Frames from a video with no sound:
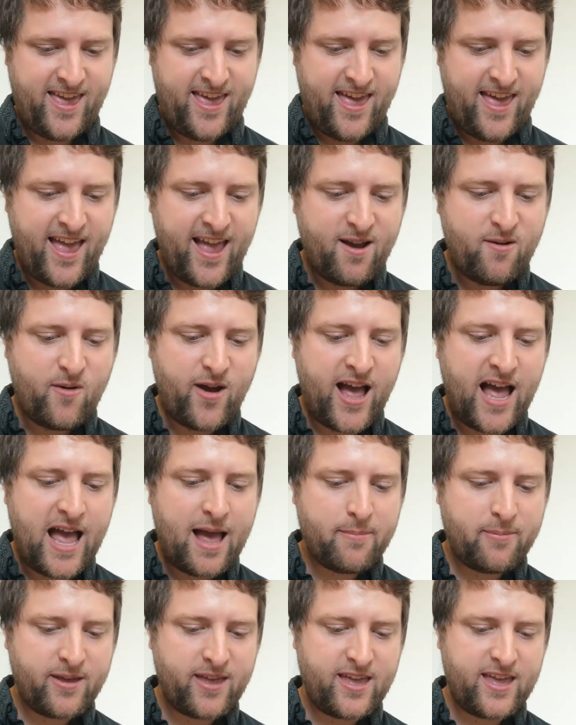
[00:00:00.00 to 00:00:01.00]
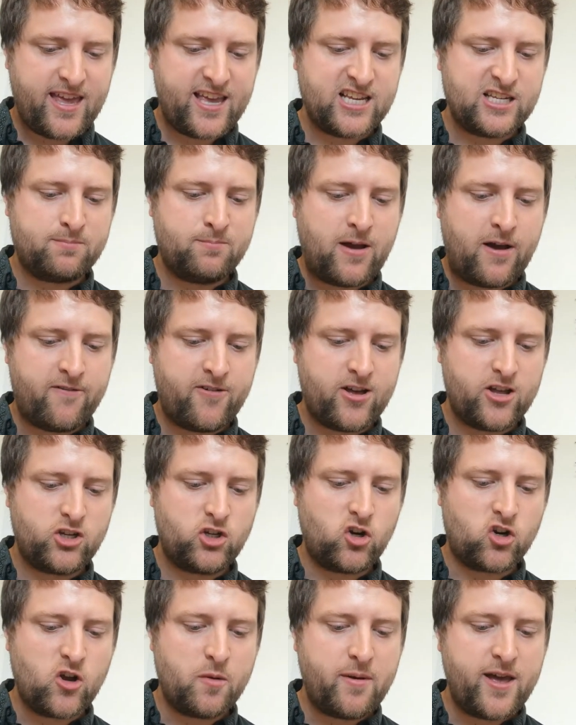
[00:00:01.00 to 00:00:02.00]
How happy his mother
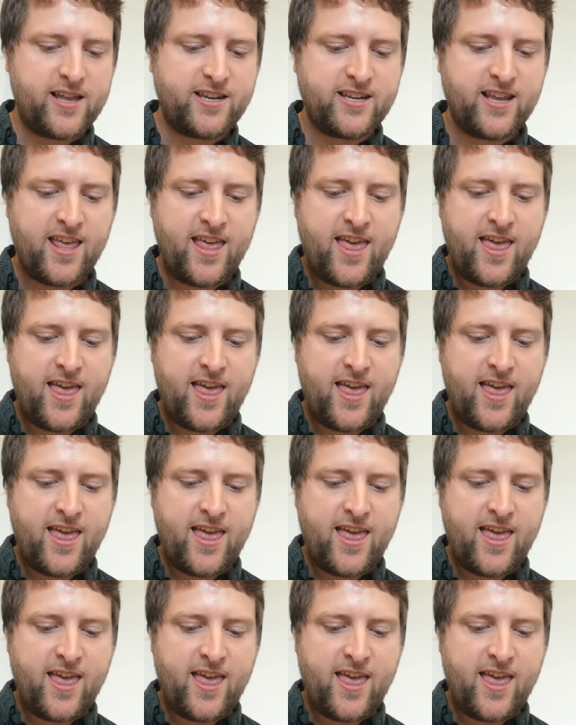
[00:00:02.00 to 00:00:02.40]
Jochebed